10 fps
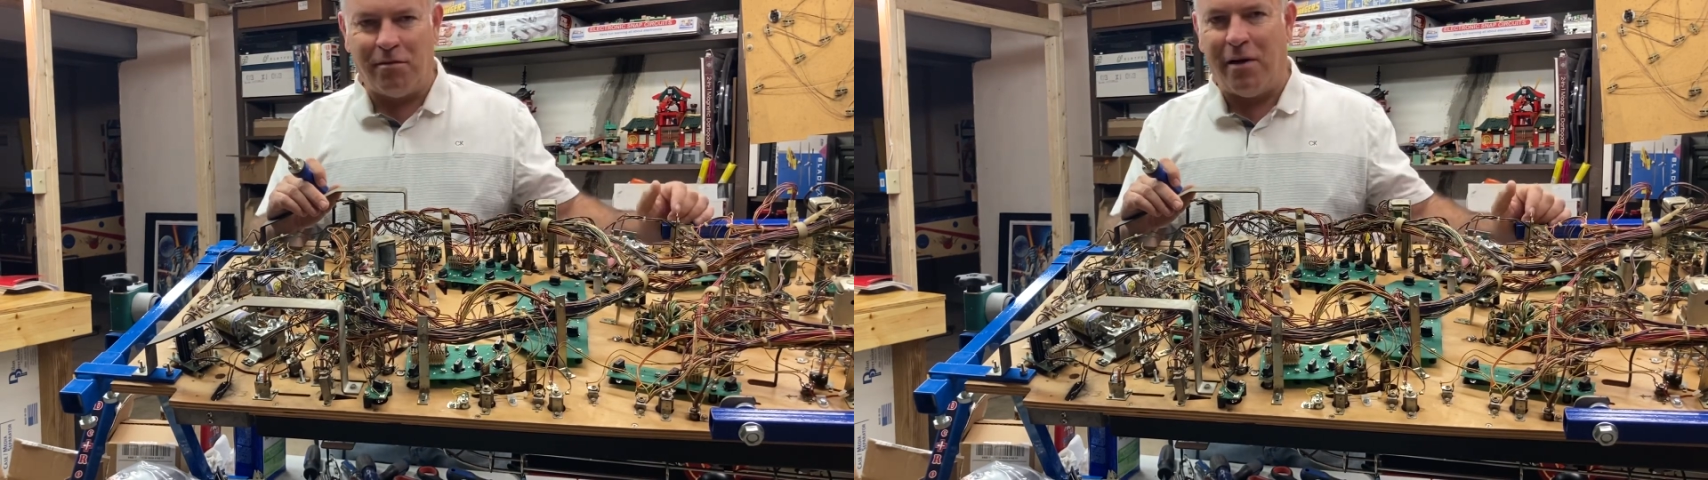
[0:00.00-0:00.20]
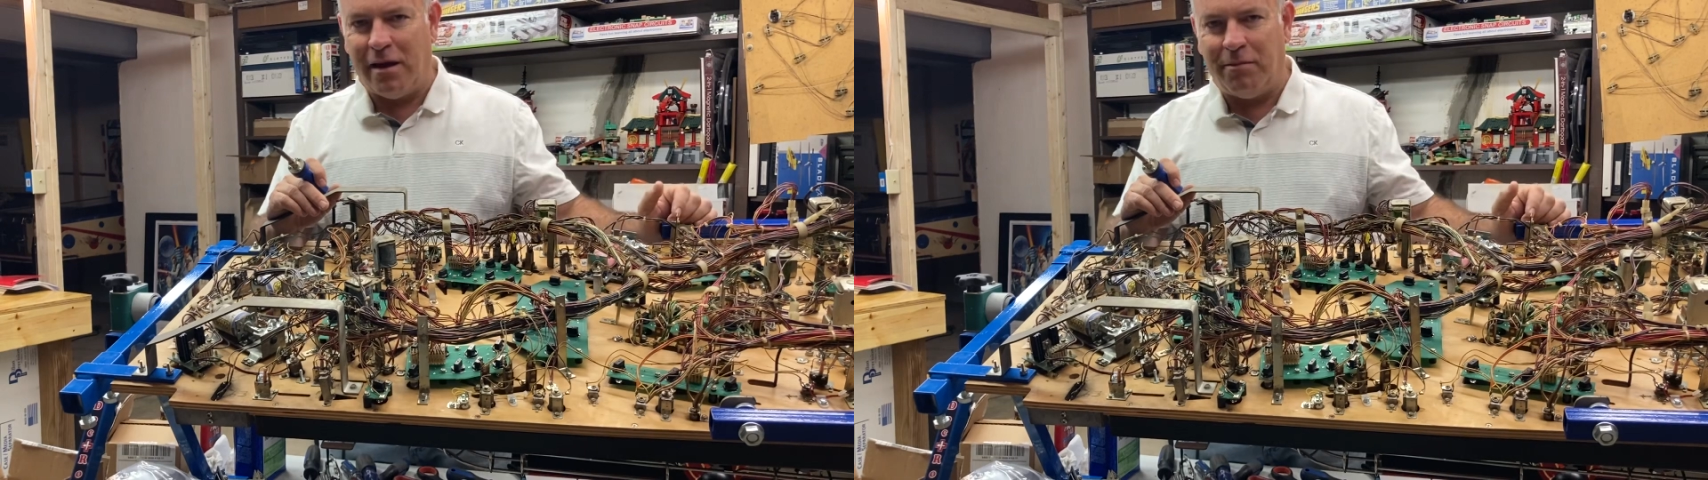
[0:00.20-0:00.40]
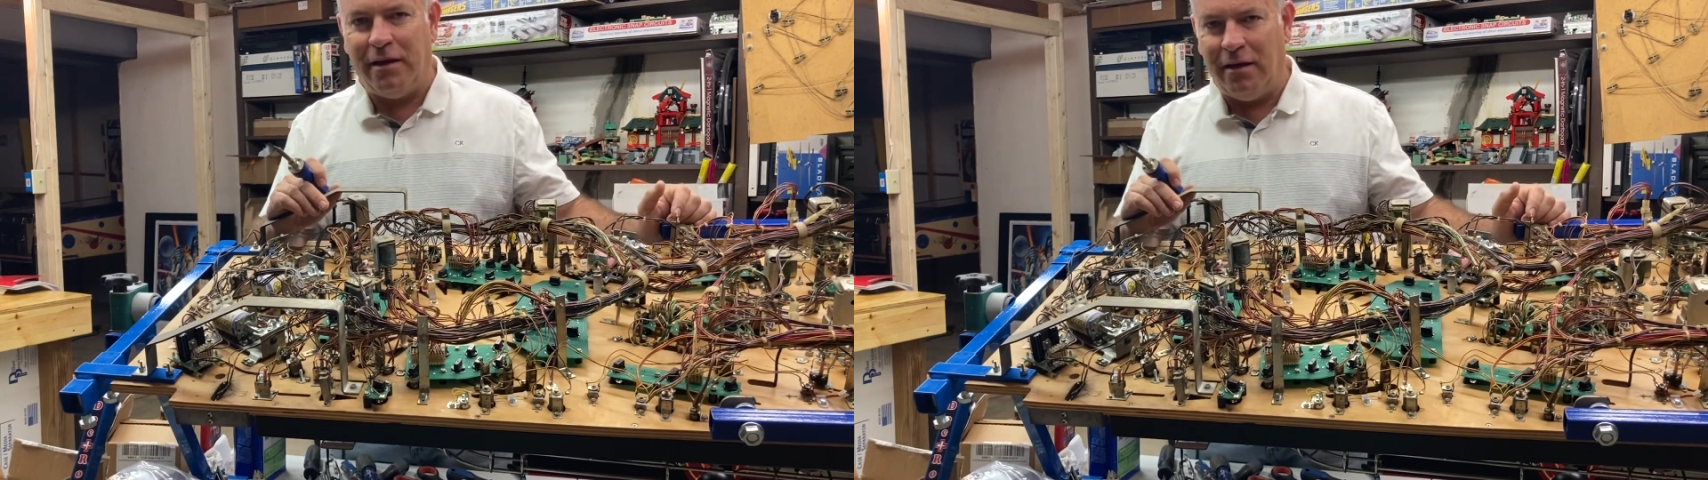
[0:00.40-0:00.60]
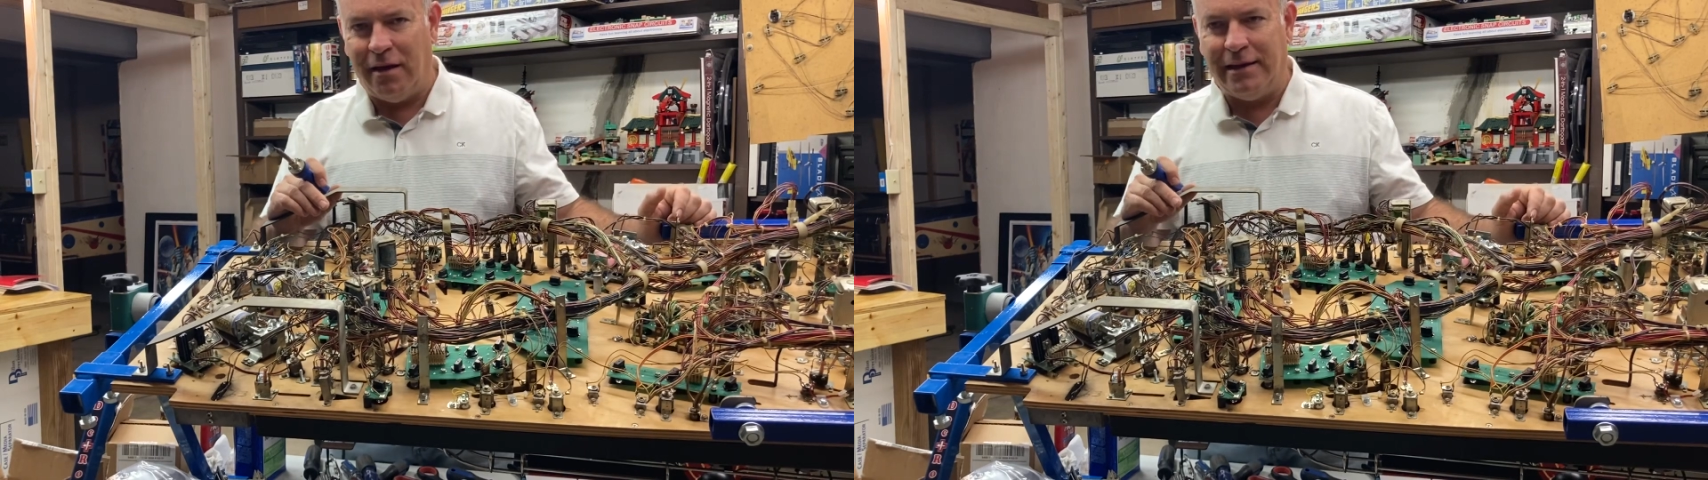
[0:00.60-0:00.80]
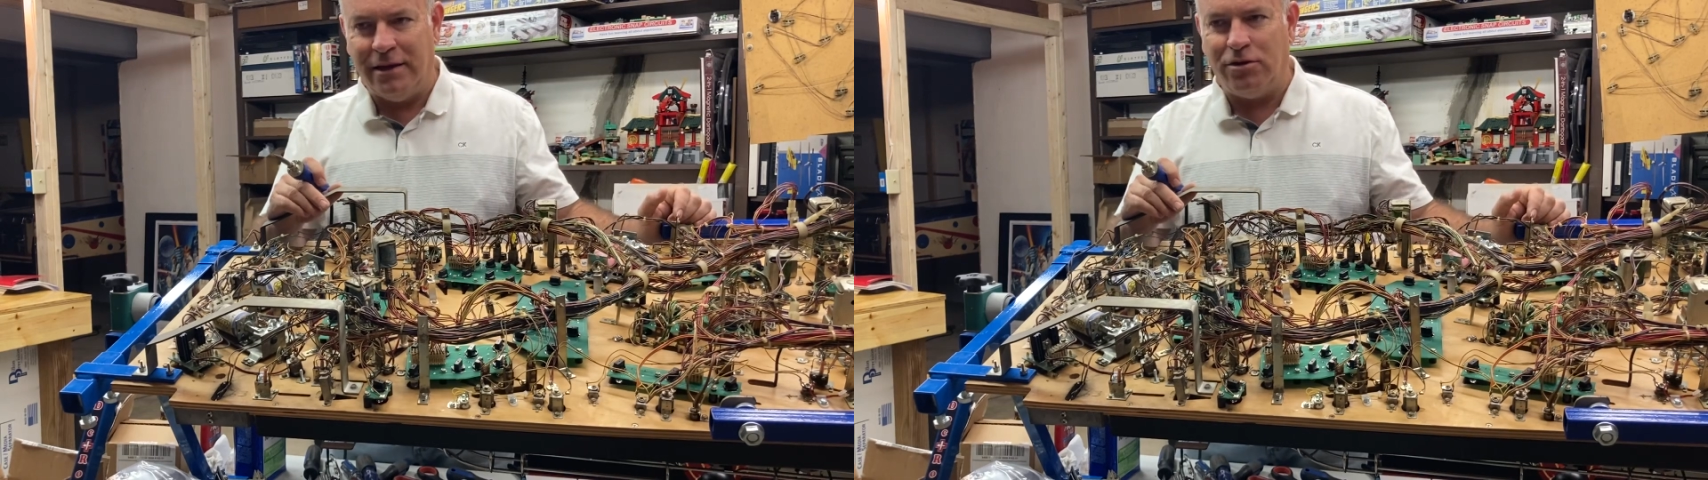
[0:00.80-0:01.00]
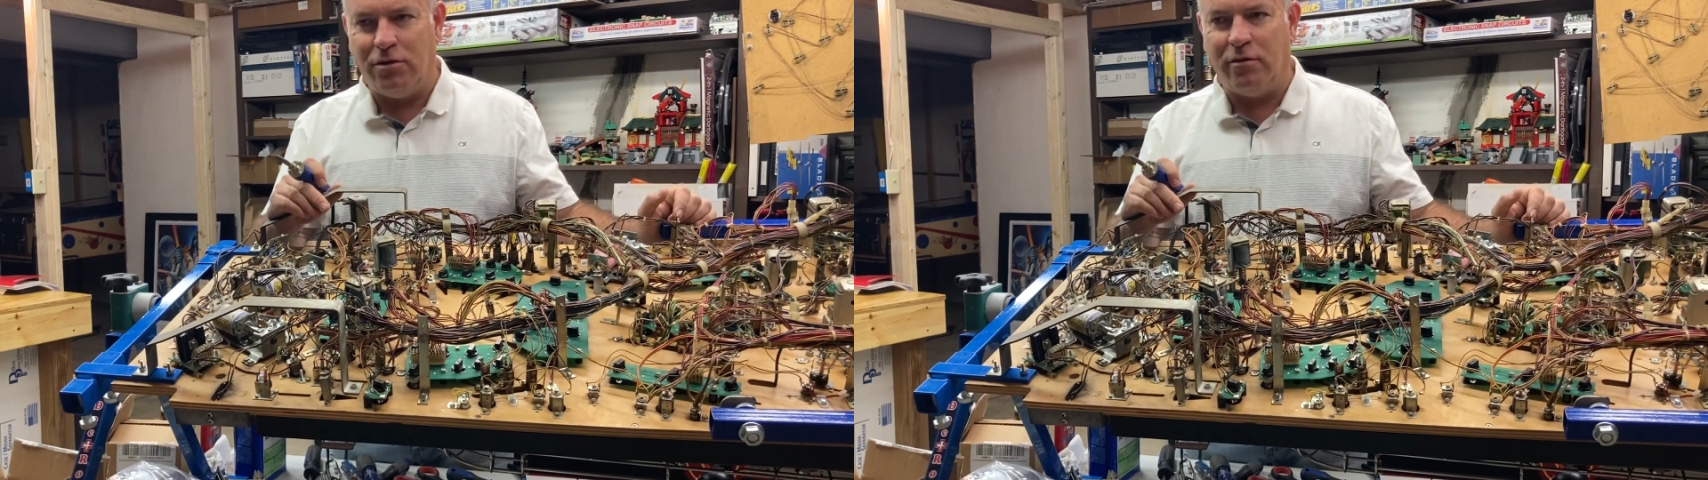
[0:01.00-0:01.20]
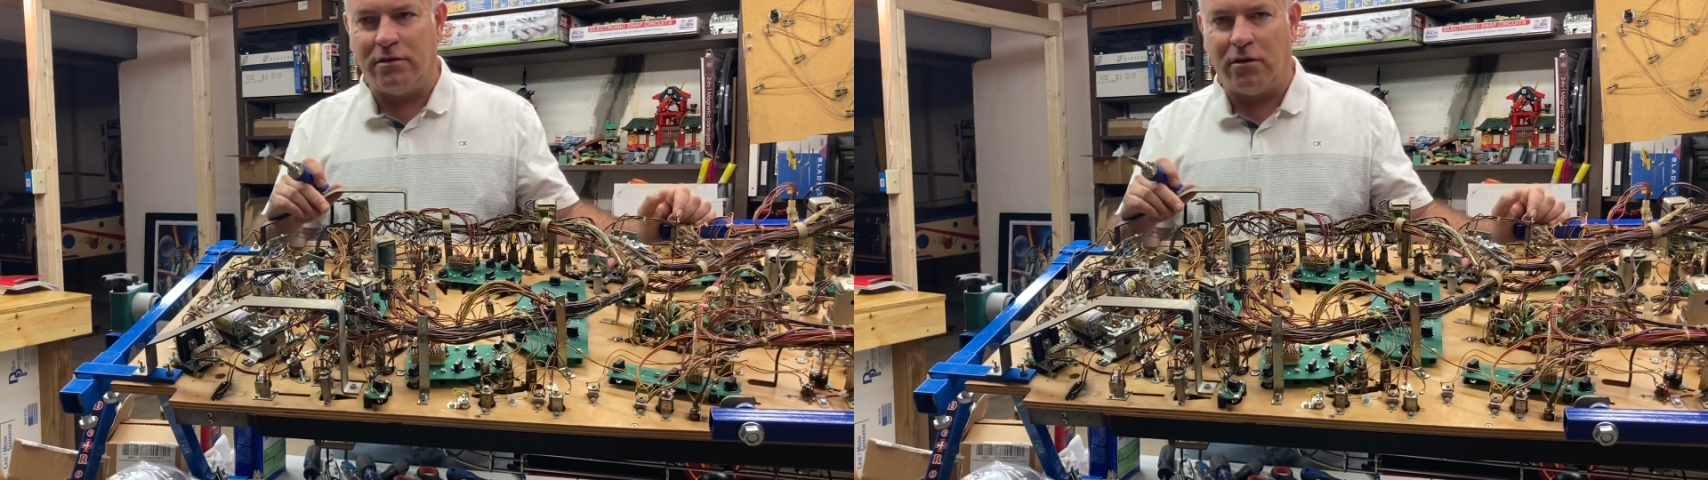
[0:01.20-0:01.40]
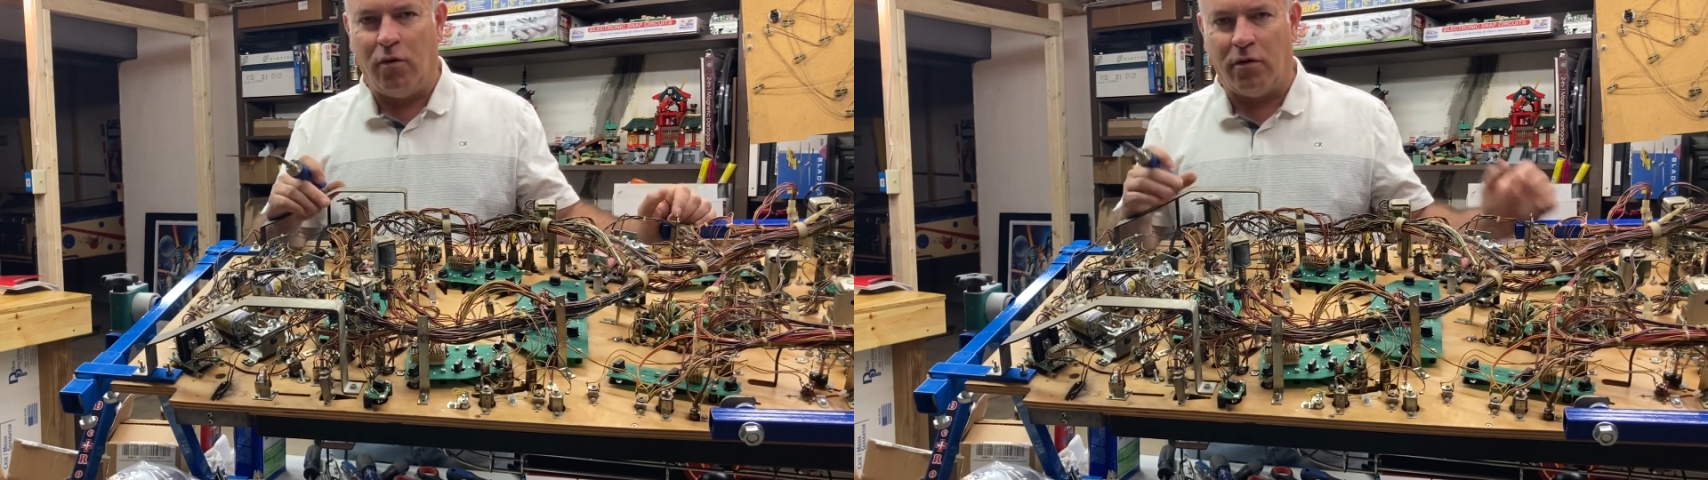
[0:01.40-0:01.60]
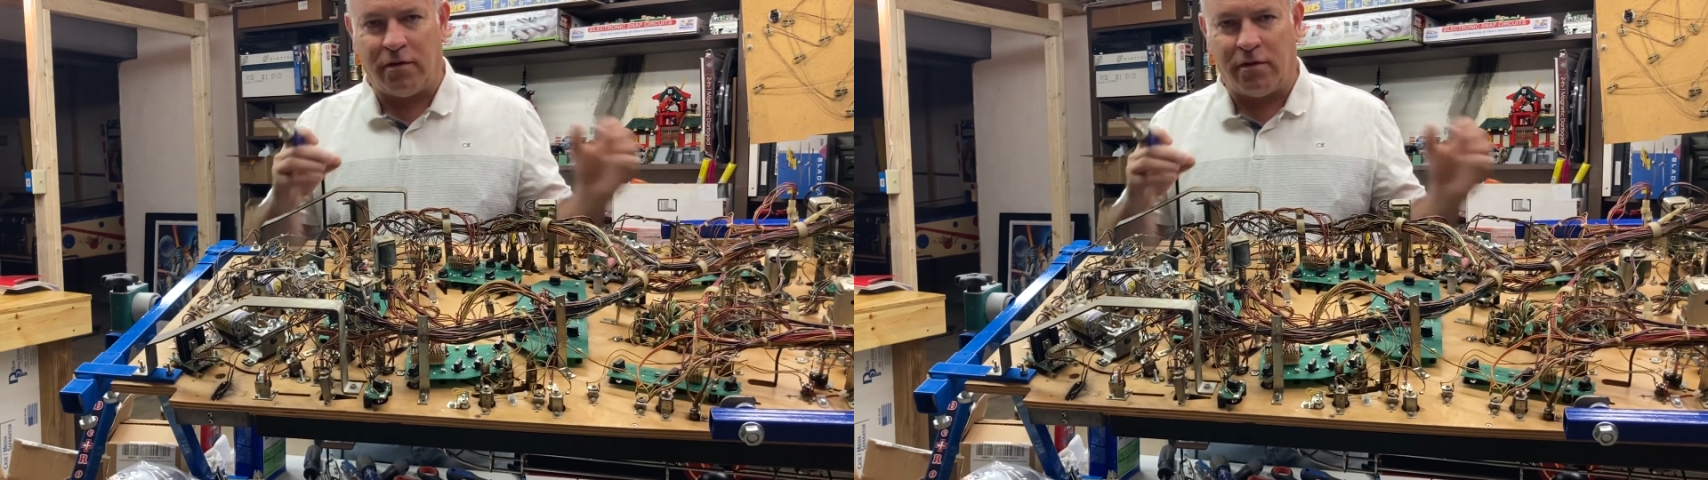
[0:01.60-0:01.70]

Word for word: might be an issue with the coil.